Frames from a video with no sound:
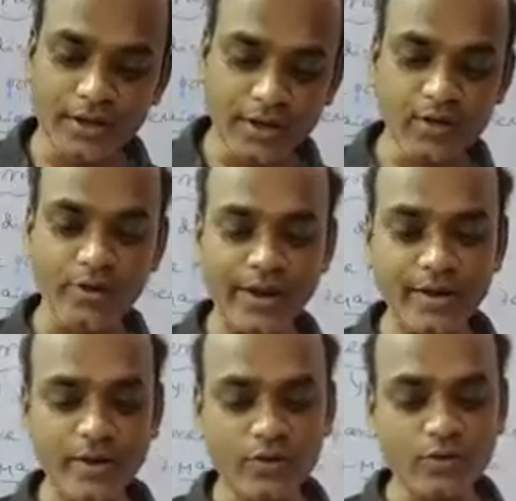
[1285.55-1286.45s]

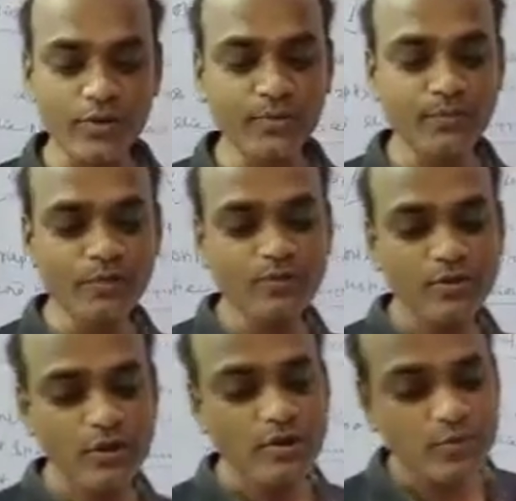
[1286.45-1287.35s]
required to improve
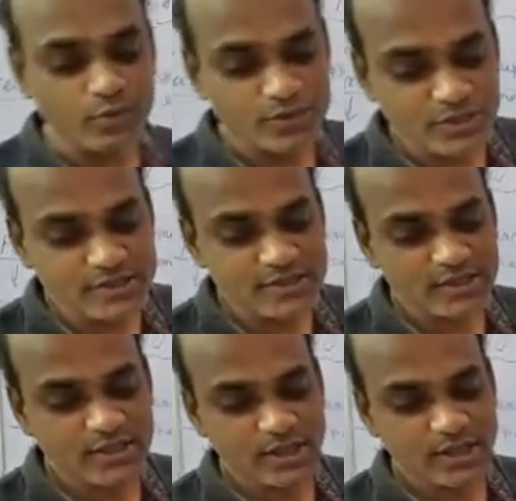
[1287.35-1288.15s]
the processing